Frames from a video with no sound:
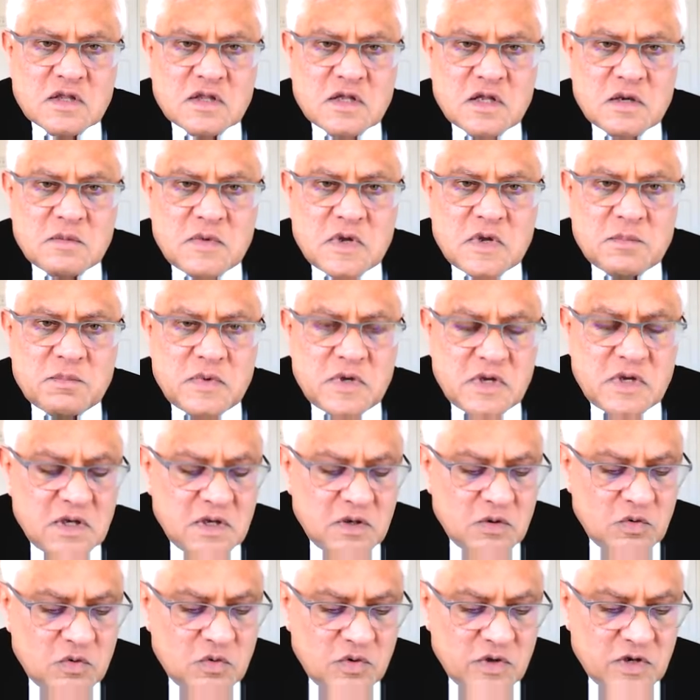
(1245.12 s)
that may
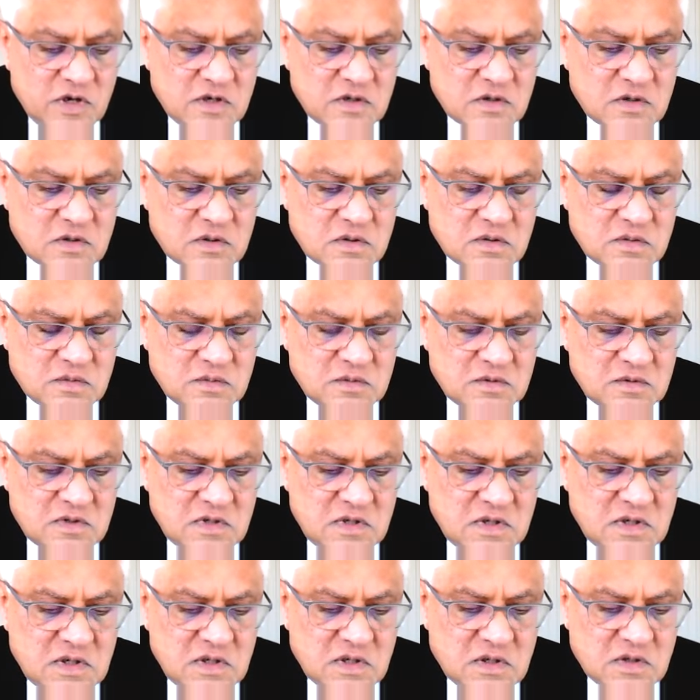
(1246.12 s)
be going into
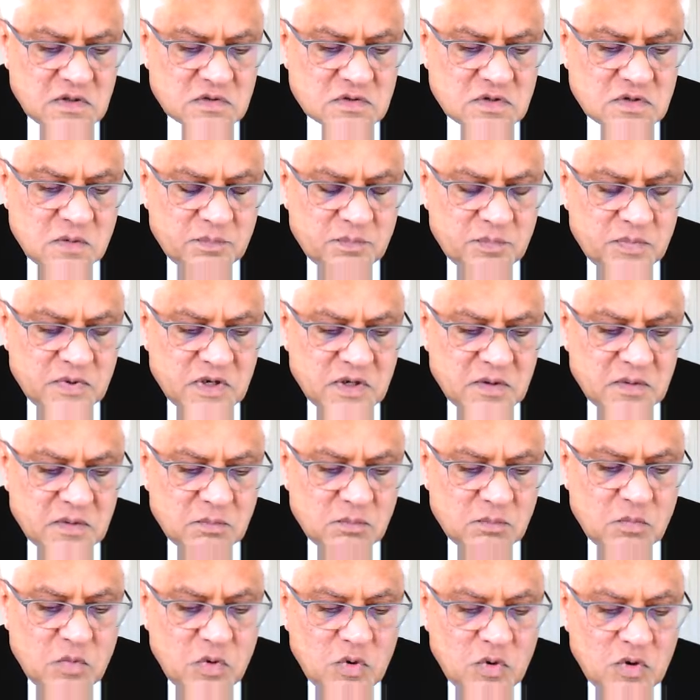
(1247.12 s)
the shopping
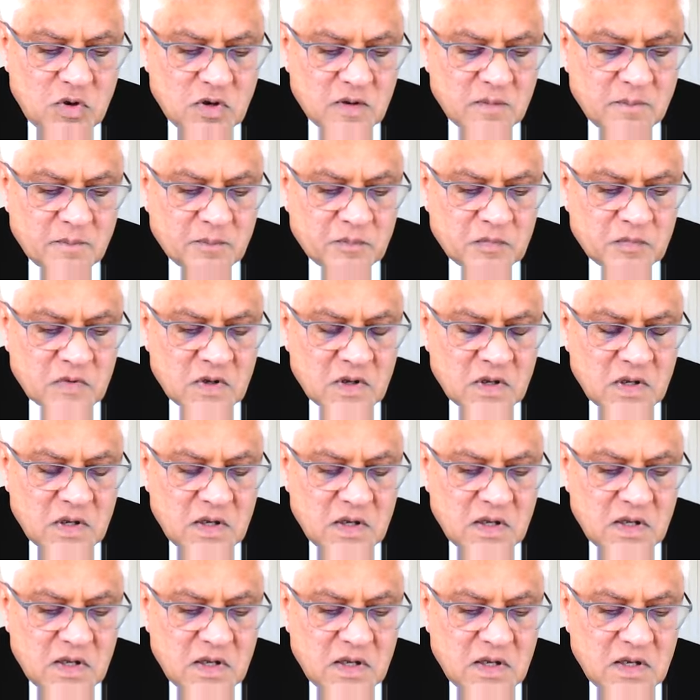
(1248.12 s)
mall,
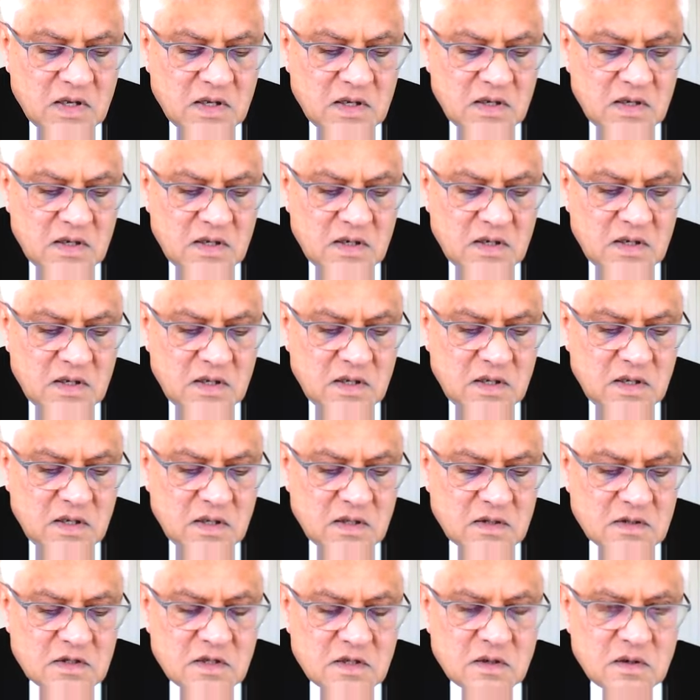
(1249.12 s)
and
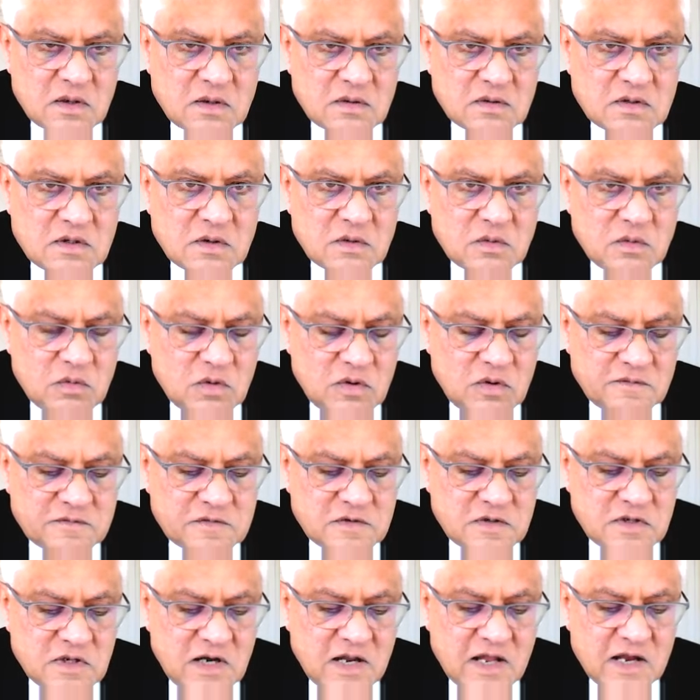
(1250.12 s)
the role of
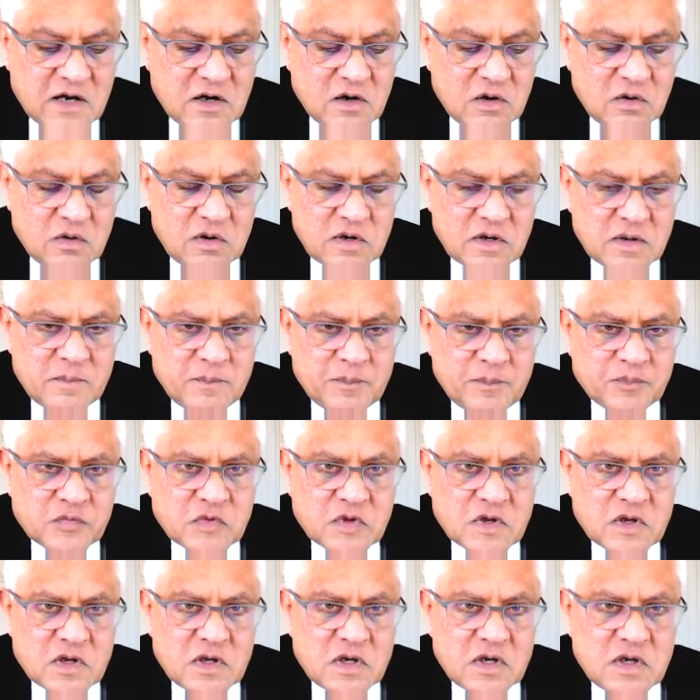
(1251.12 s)
the landlord
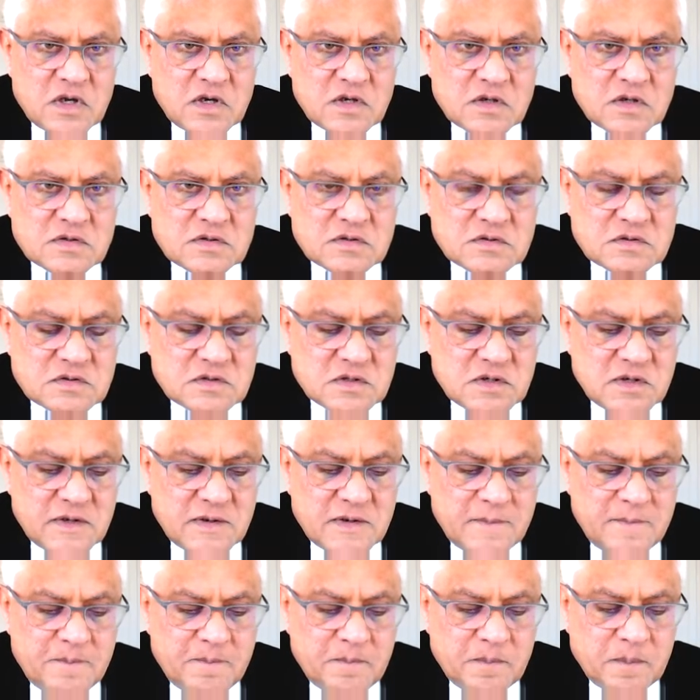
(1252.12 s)
is
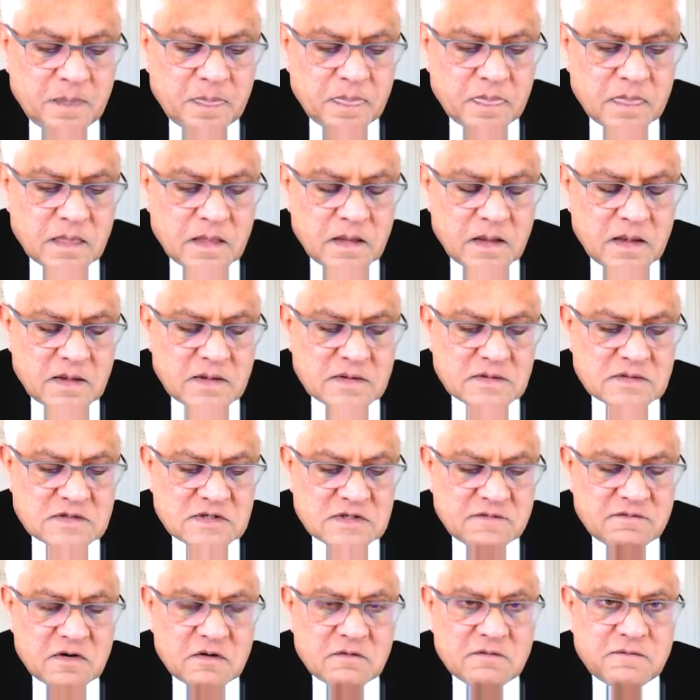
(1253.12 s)

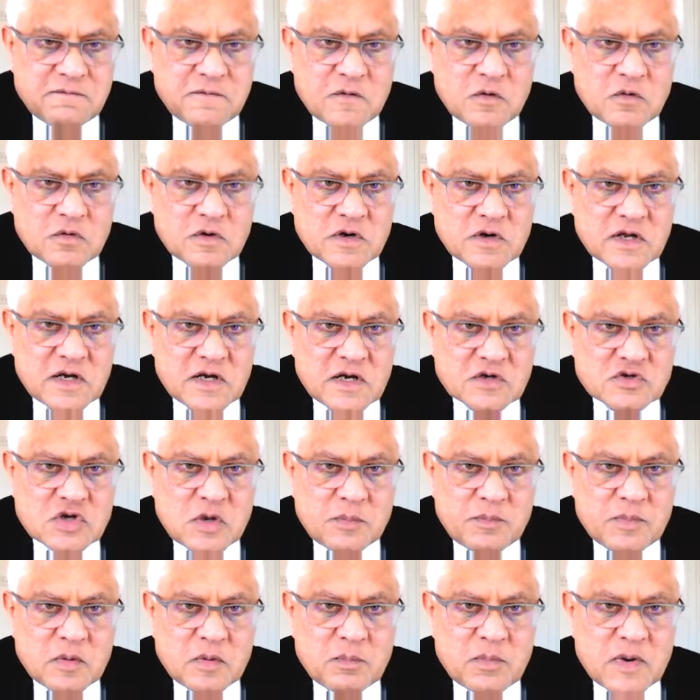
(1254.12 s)
several-fold in a
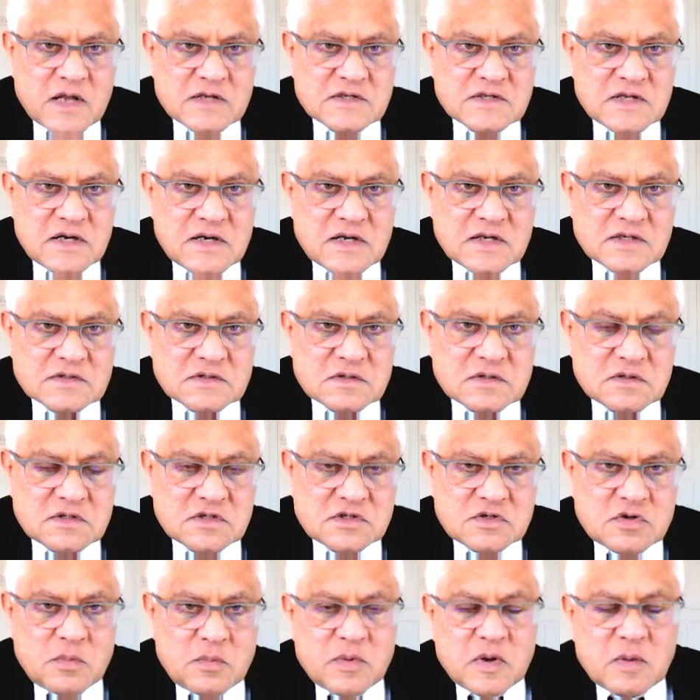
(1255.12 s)
shopping plaza lease. So
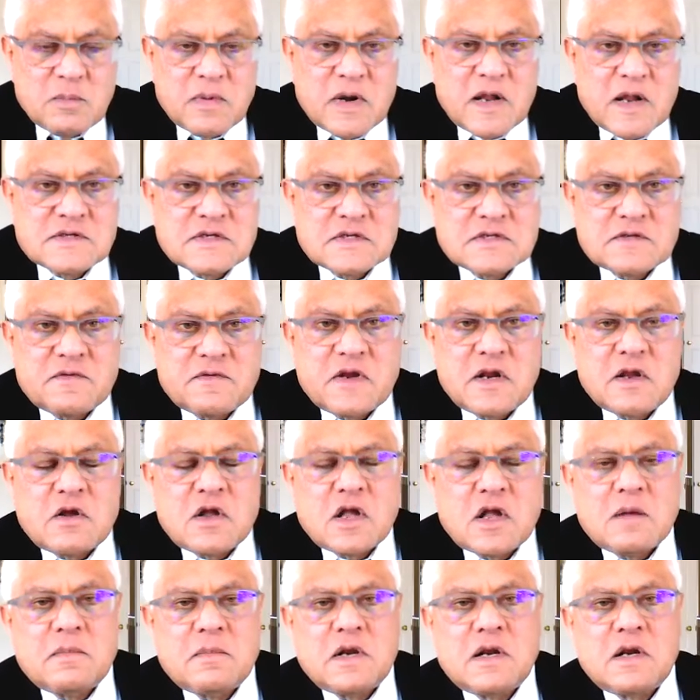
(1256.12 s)
shopping plazas are very
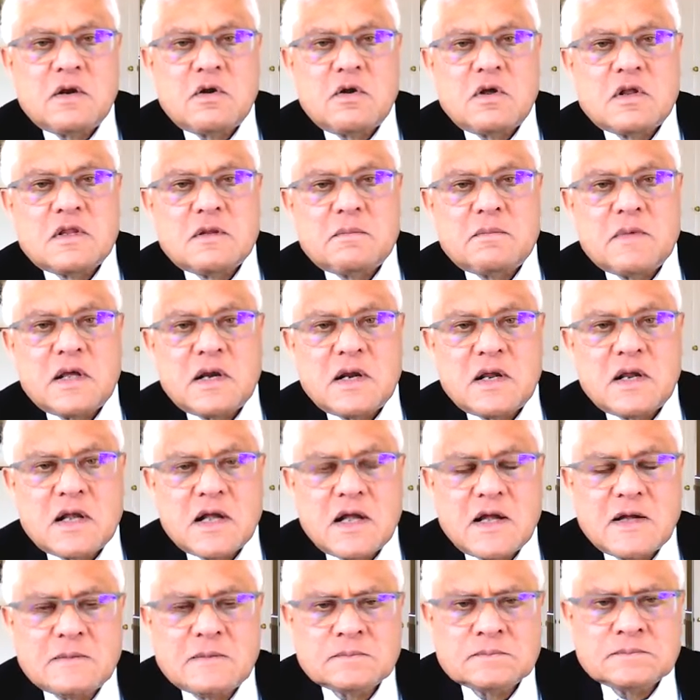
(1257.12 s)
common in North
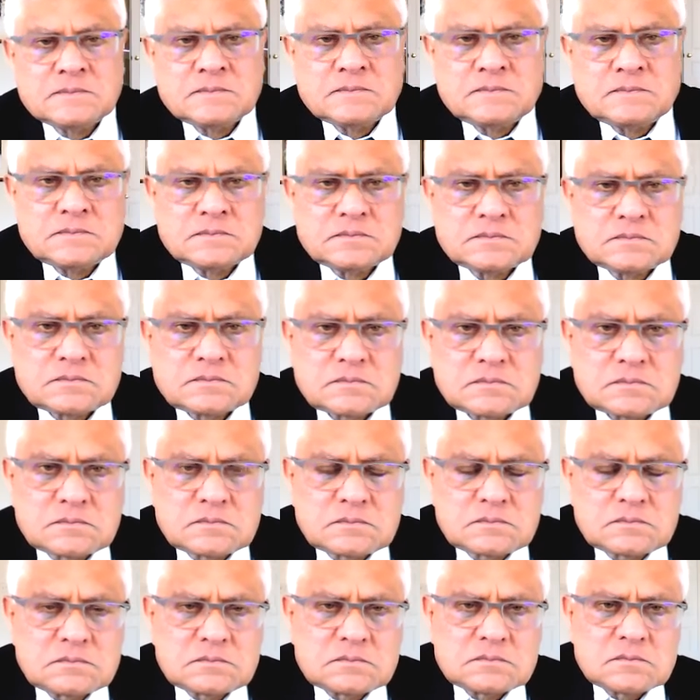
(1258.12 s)
America,
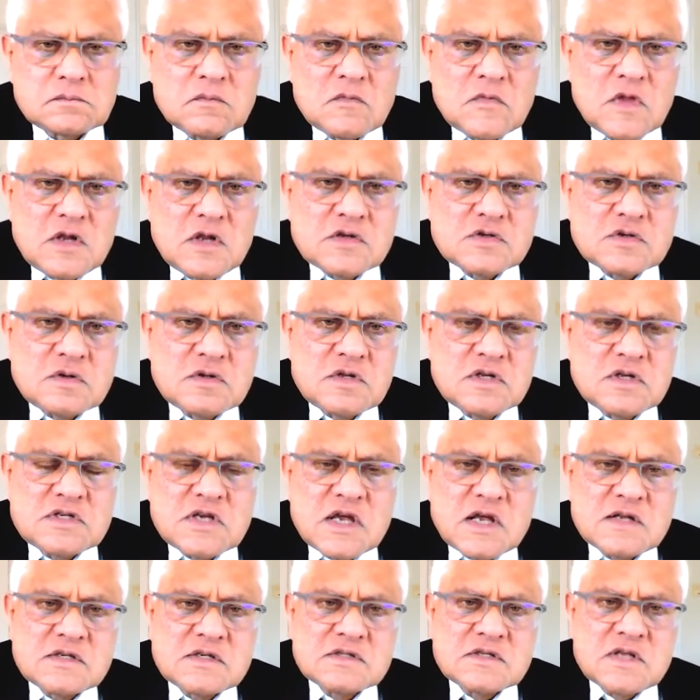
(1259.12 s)
and so the
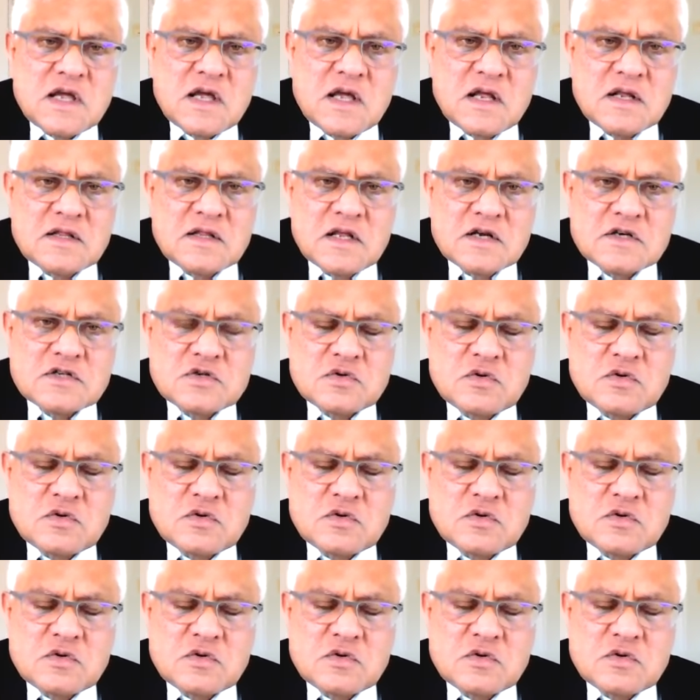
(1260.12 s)
chances are that